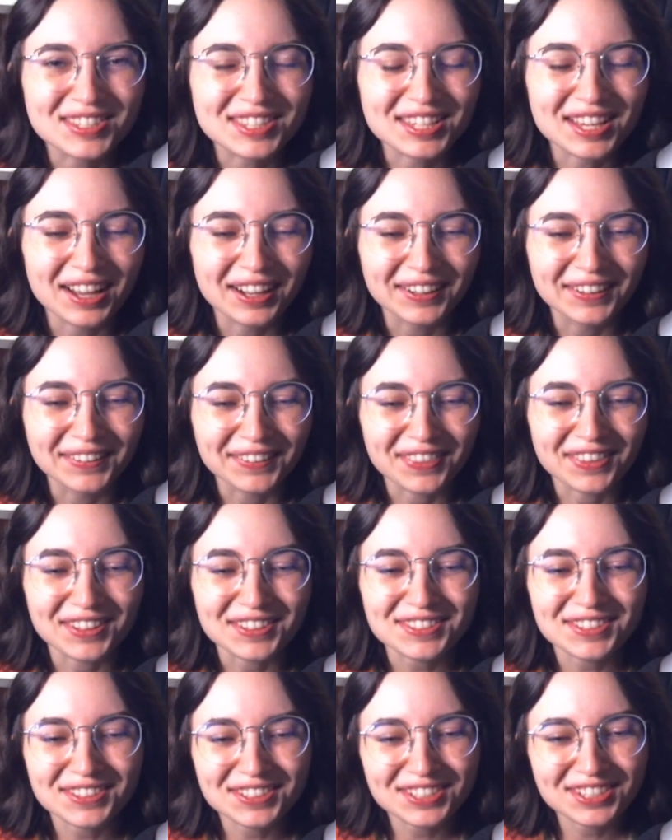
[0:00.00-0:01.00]
So
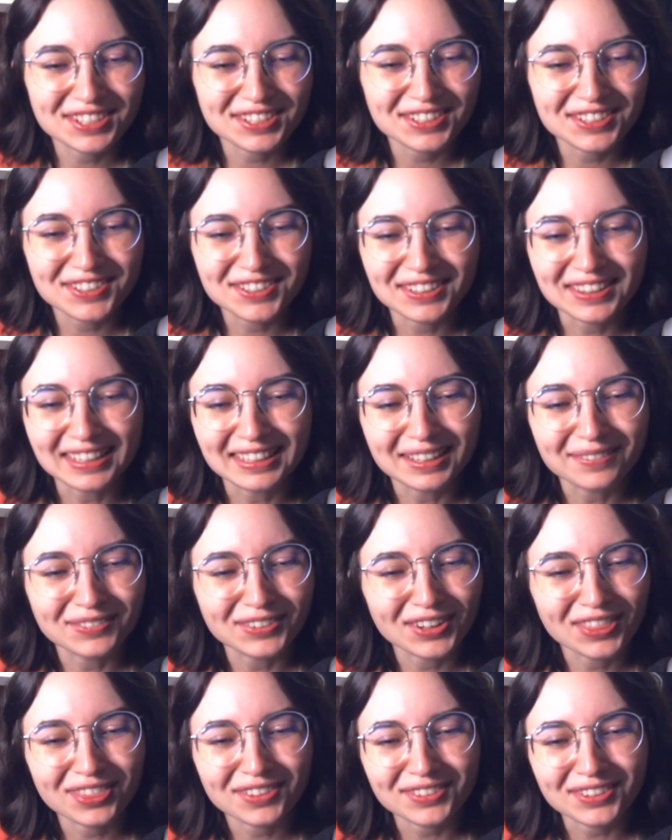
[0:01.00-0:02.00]
those are 2, and then
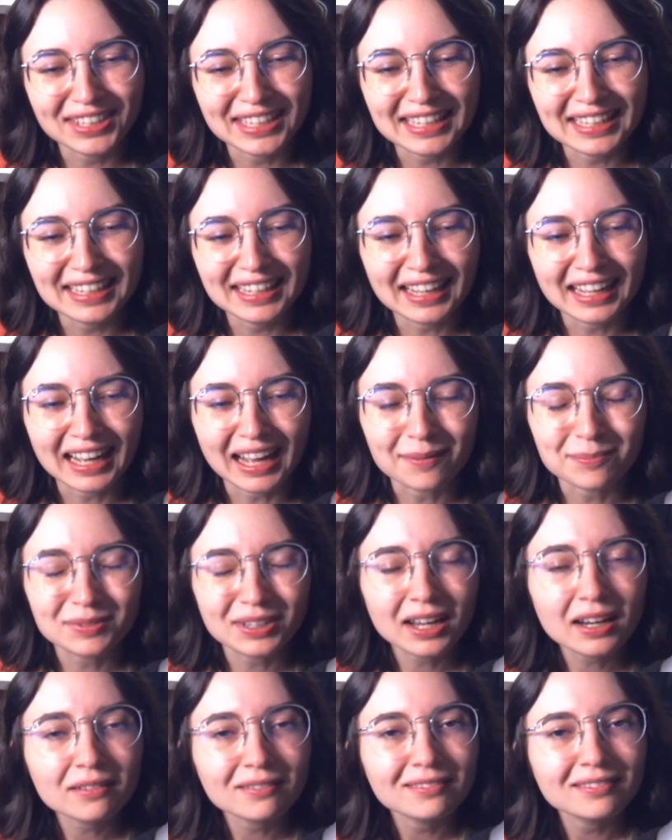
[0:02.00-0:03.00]
number 3, I'm
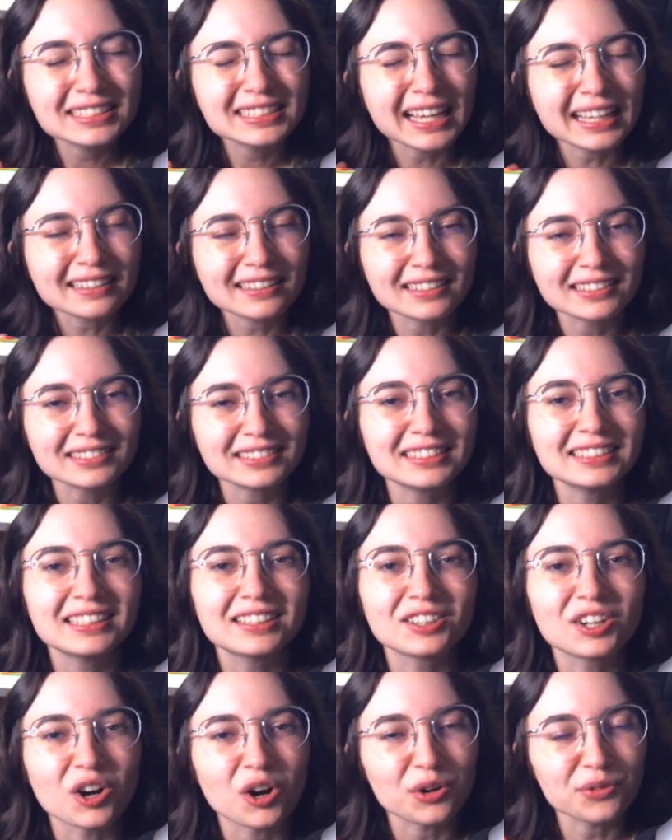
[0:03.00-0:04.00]
not technically
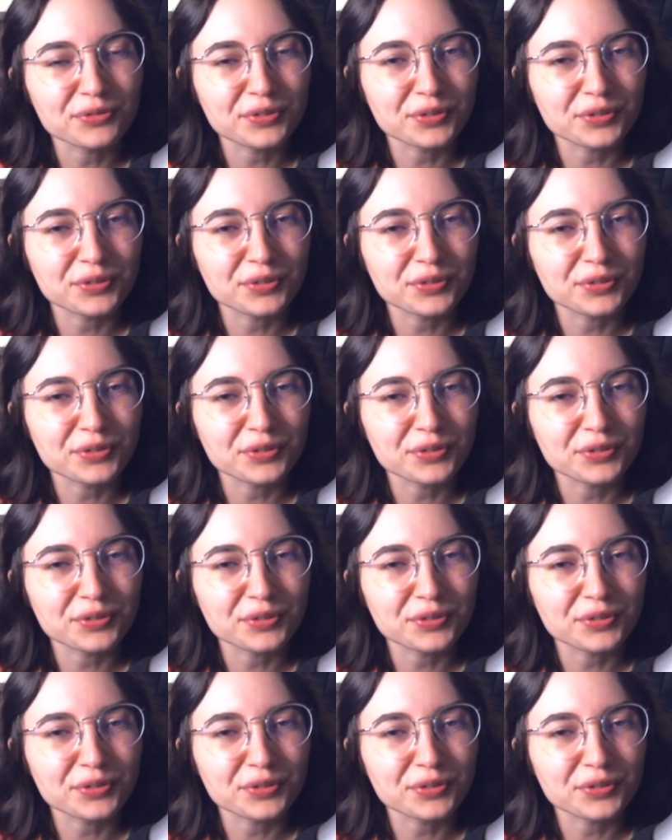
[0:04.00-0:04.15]
a golf